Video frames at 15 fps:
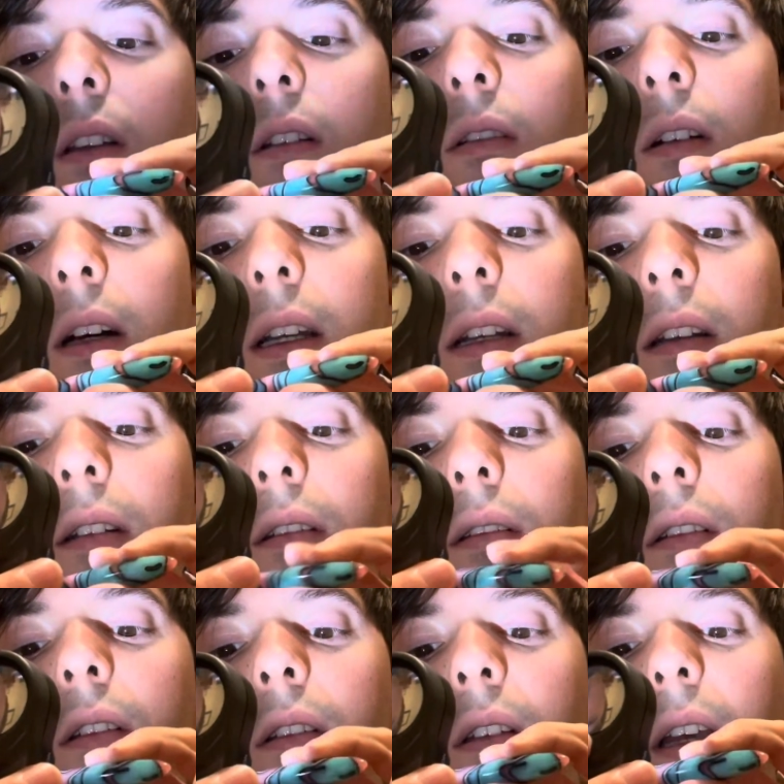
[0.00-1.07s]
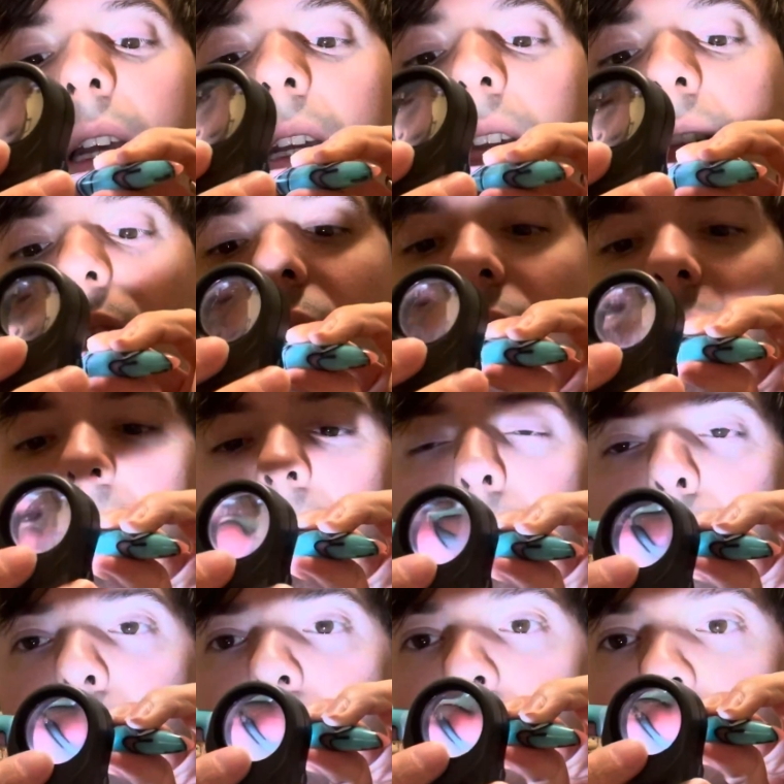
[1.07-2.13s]
like heat
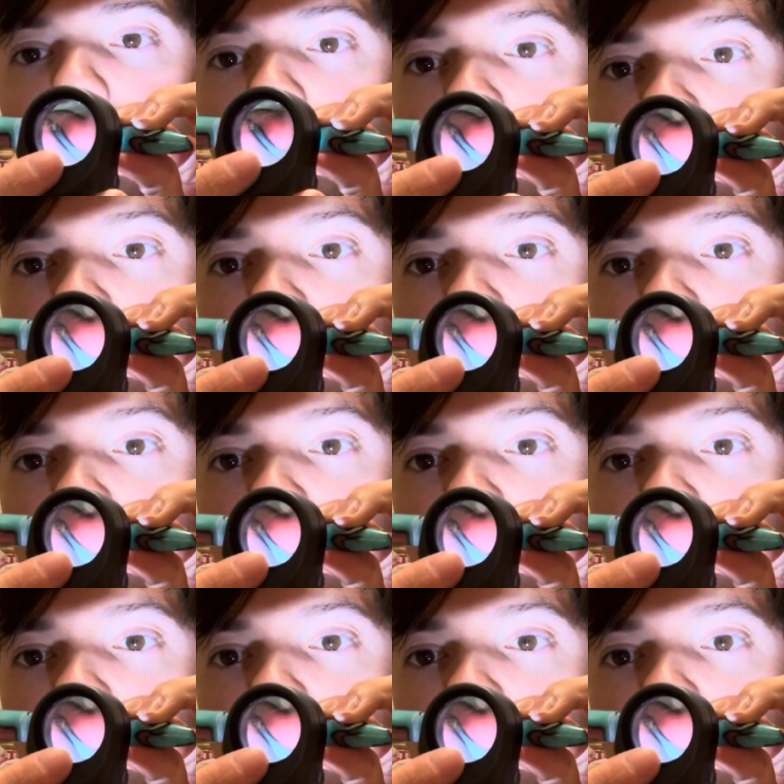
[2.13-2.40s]
stamp the